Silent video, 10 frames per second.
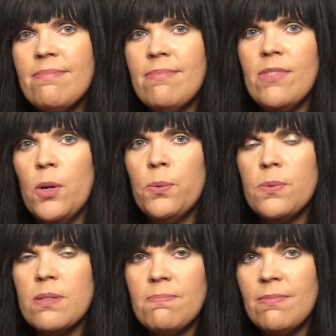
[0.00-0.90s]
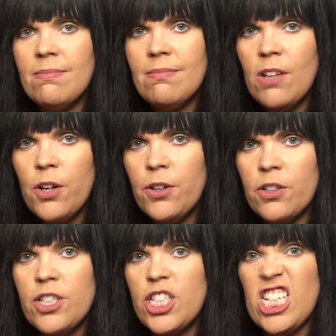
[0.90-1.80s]
those who
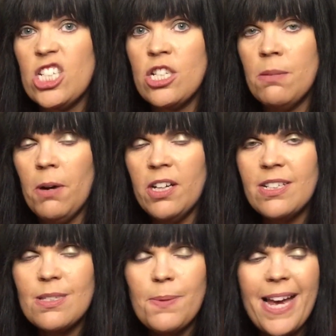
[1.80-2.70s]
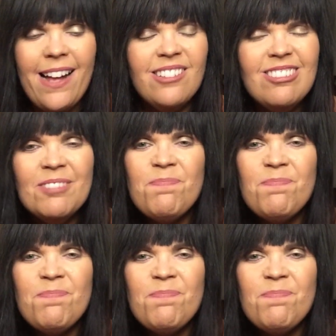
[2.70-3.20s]
are dishing them out as well,